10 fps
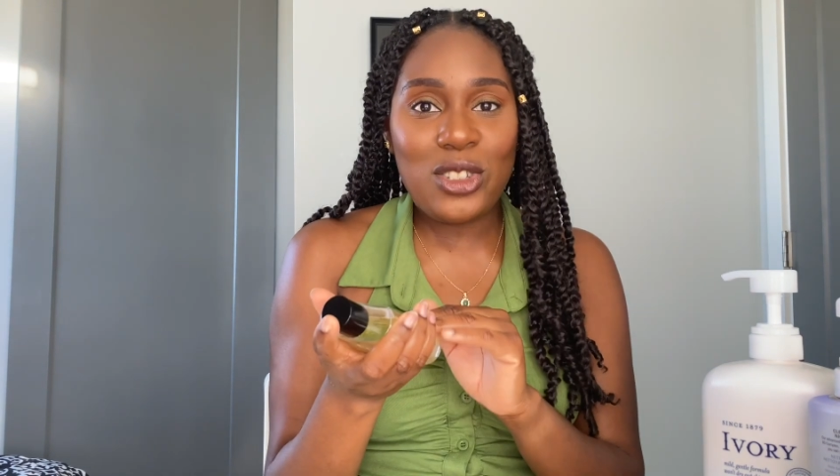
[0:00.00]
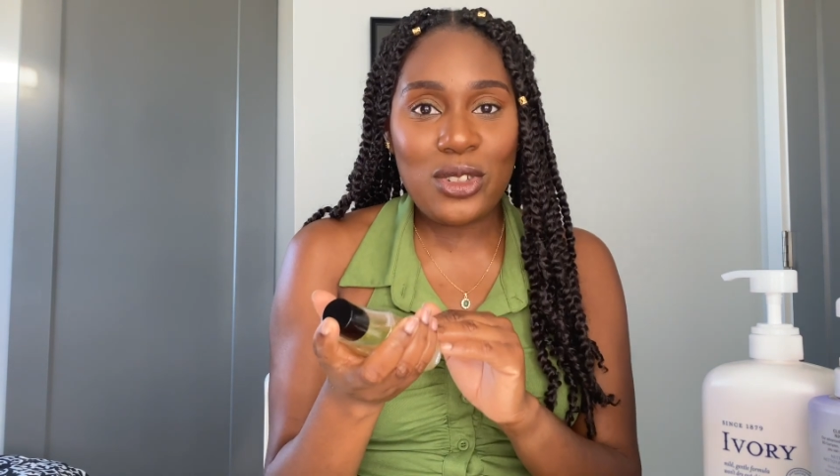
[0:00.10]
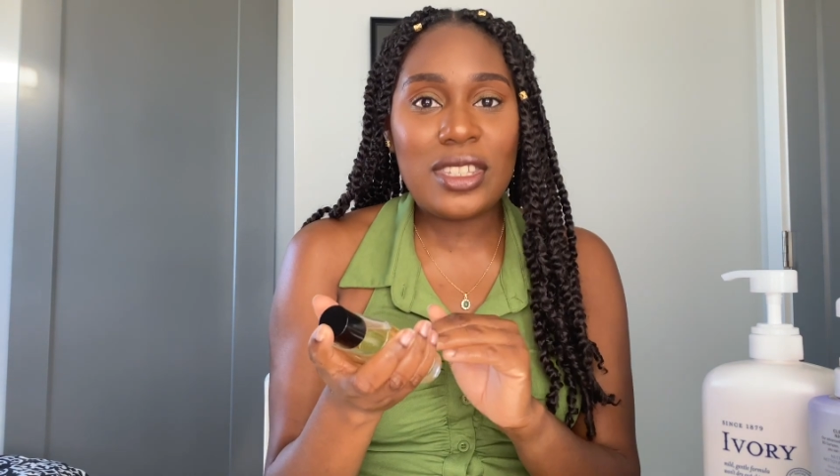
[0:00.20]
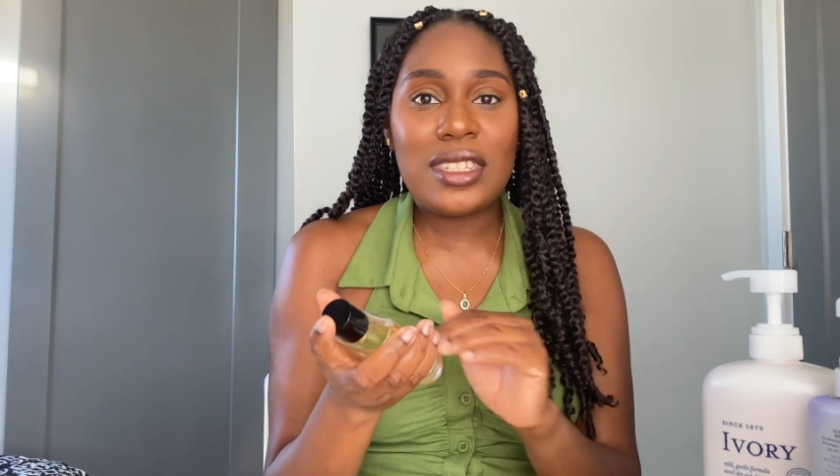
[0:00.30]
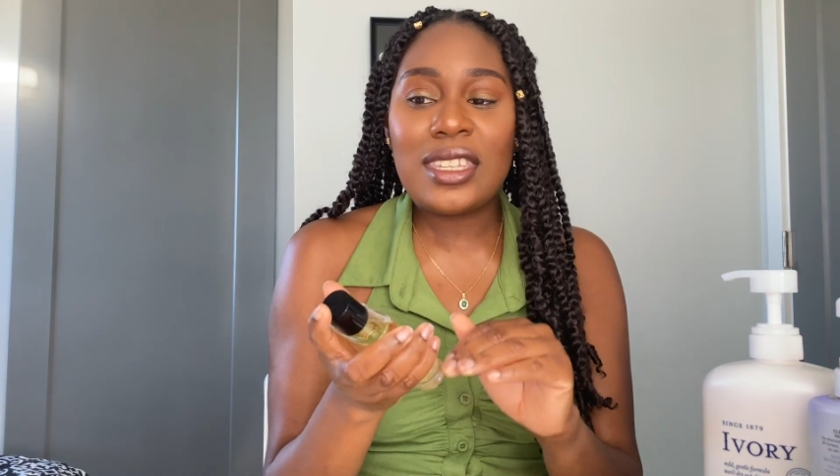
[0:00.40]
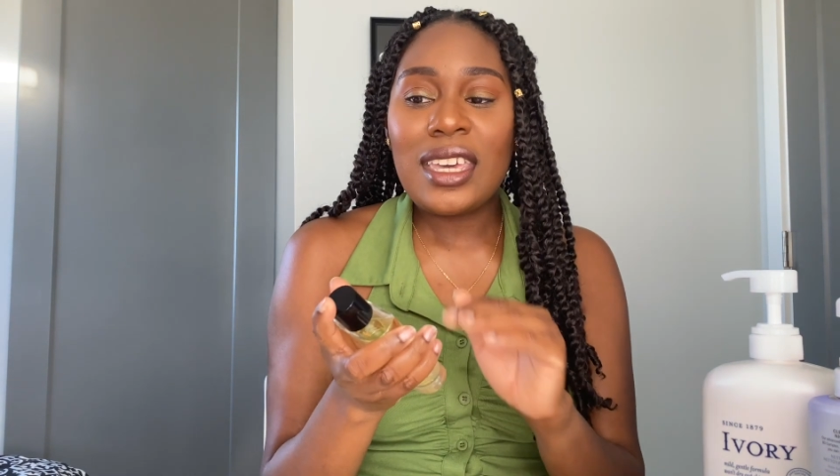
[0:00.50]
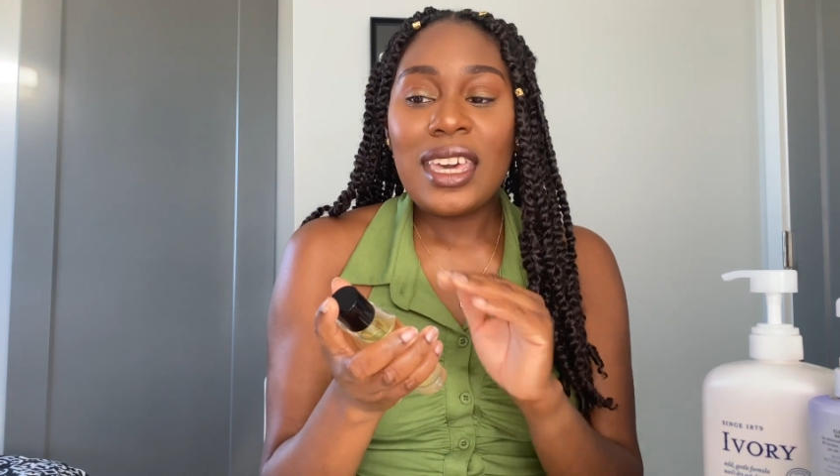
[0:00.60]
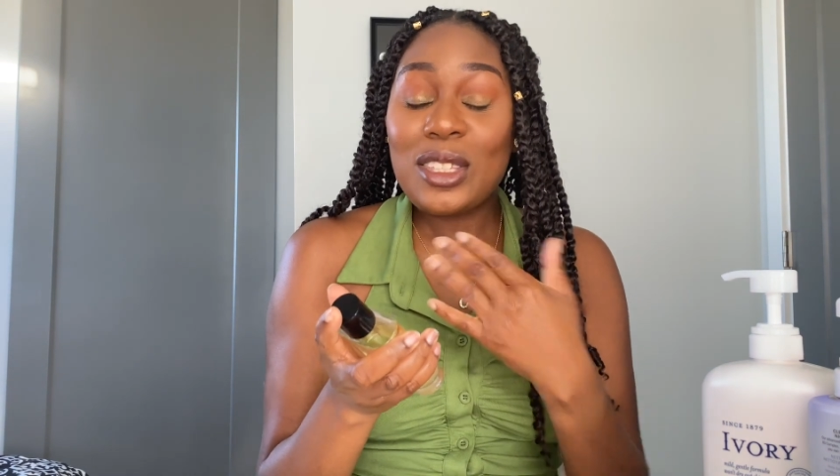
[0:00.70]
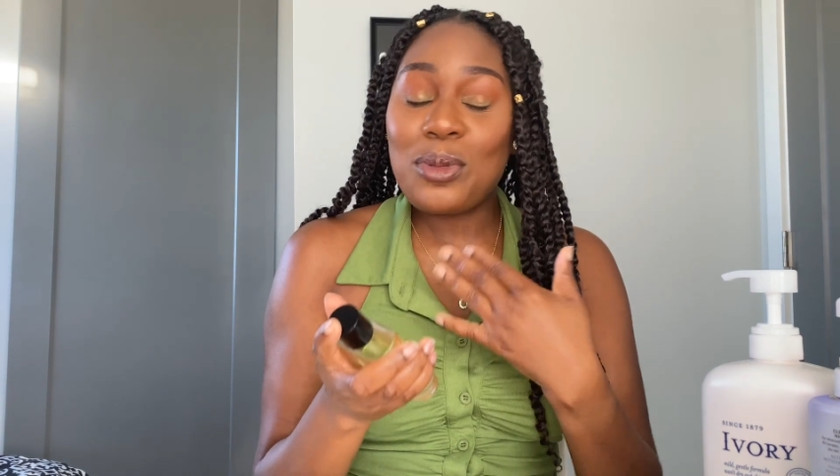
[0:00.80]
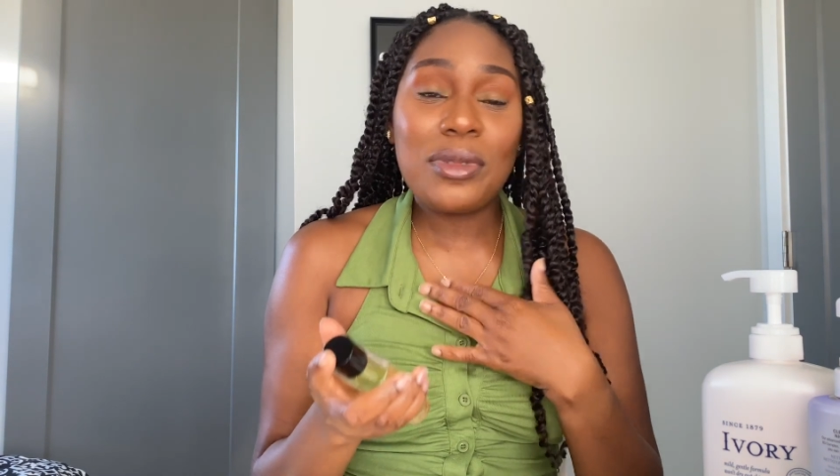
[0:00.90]
just,
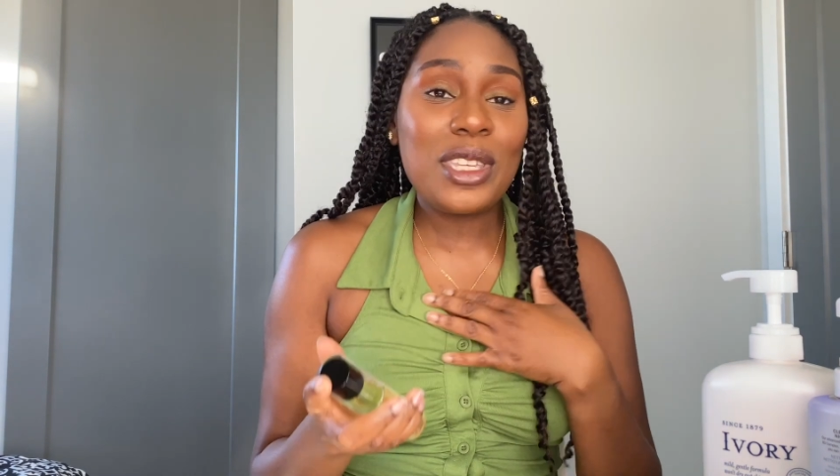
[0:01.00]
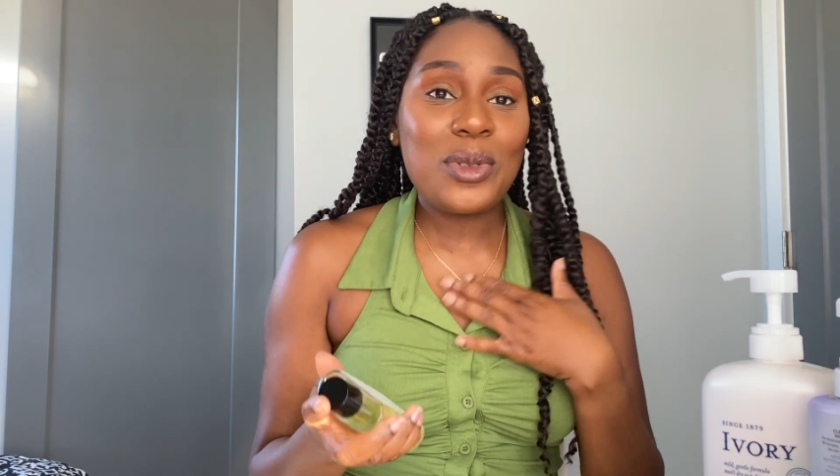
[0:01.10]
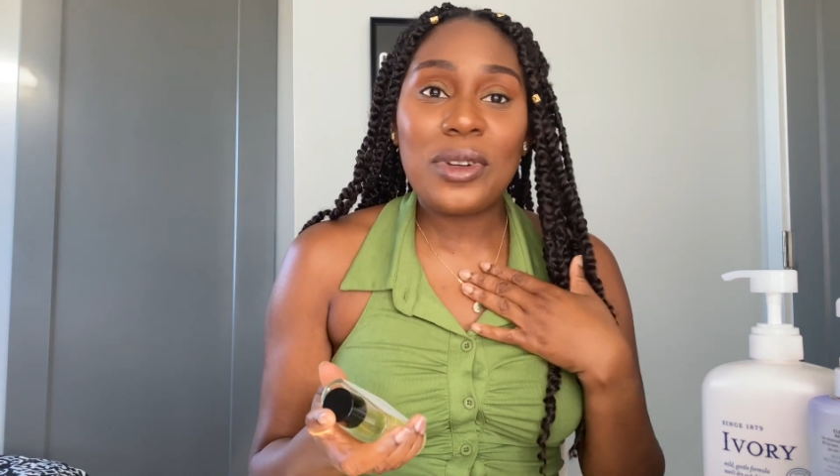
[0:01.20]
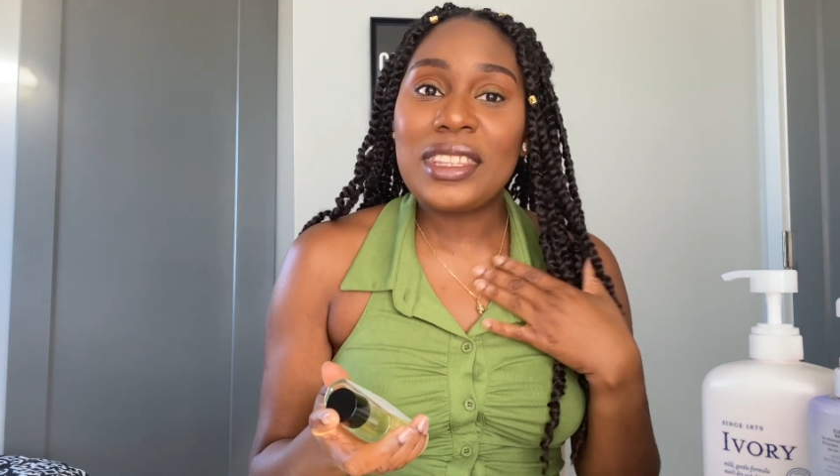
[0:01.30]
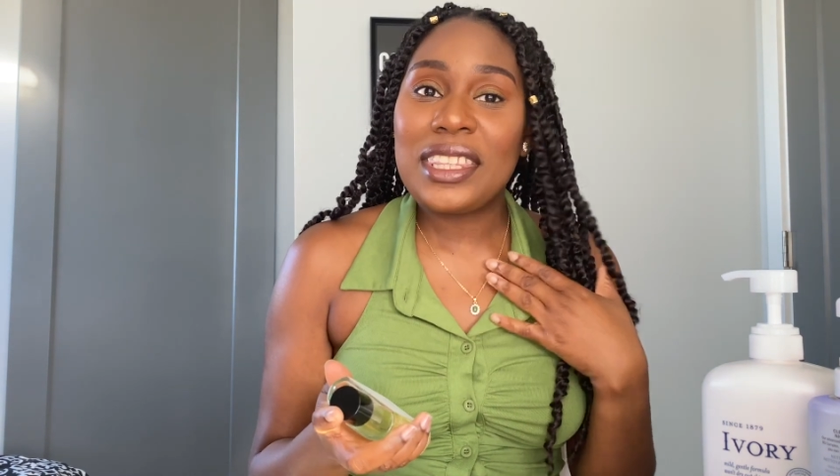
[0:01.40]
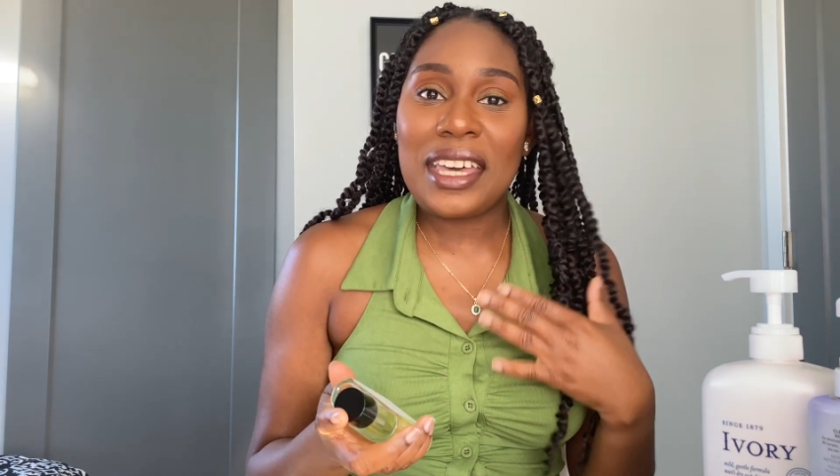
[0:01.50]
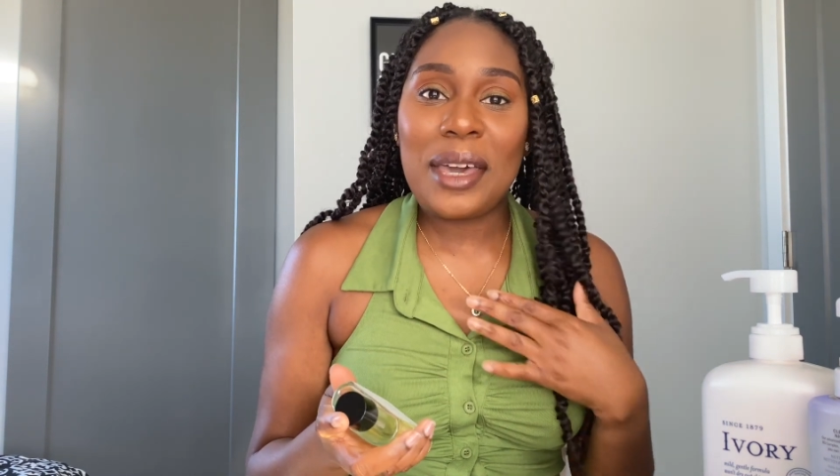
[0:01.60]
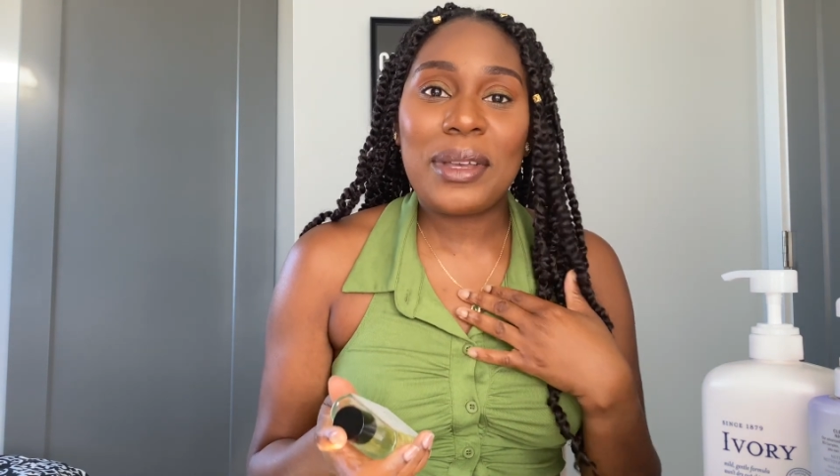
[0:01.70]
to me, it's worth the hype.